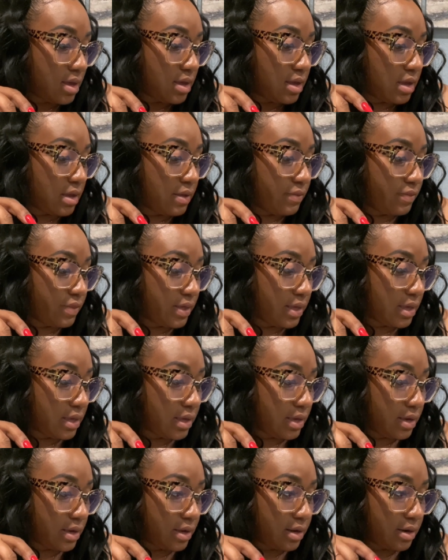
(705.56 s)
And
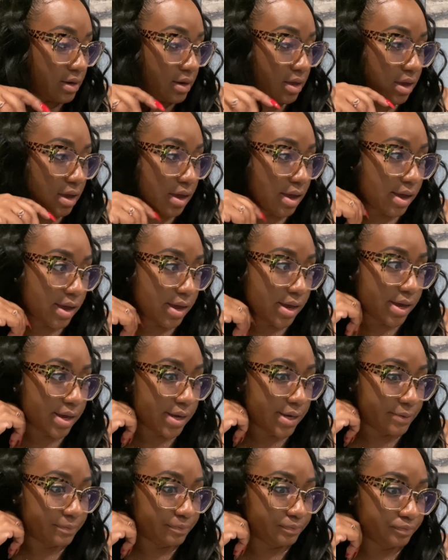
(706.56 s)
then
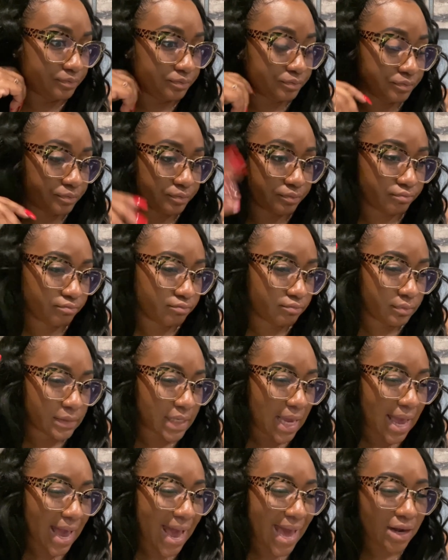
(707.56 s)
I
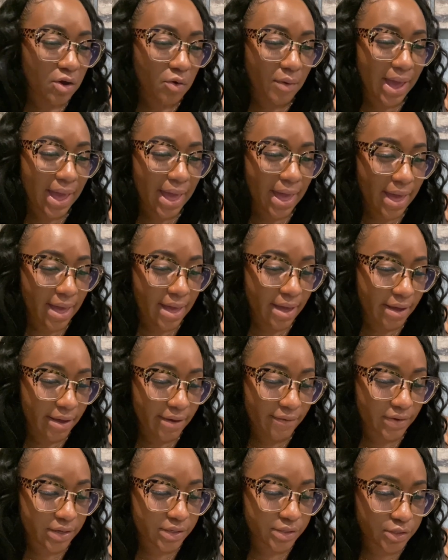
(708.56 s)
don't
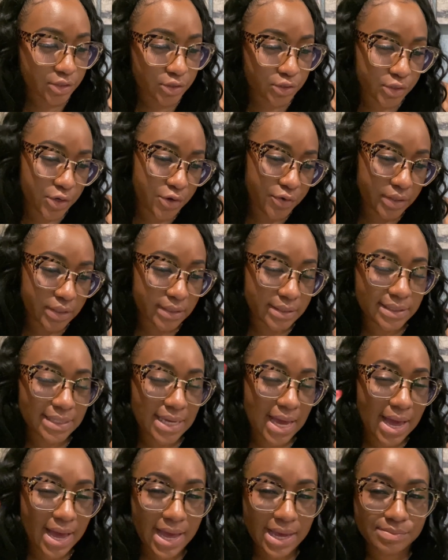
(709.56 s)
have a certain
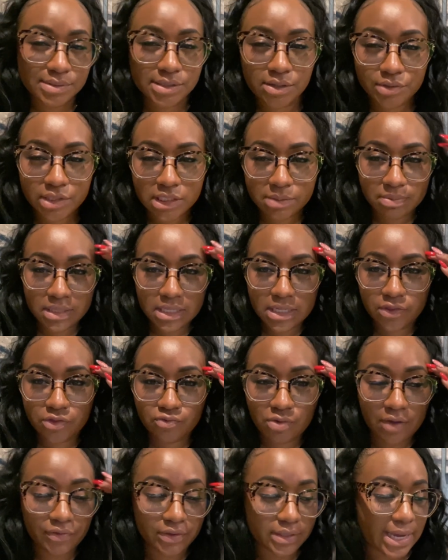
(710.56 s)
time, so to speak,
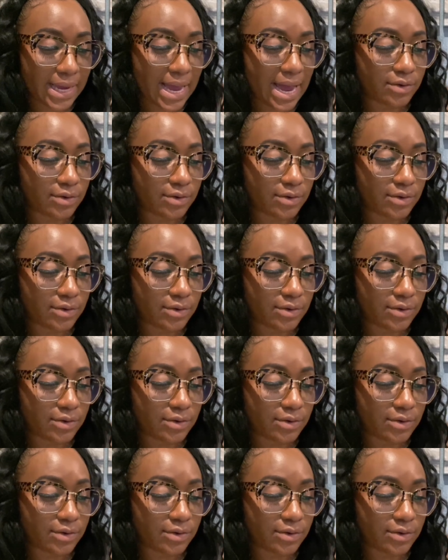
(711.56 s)
throughout the day.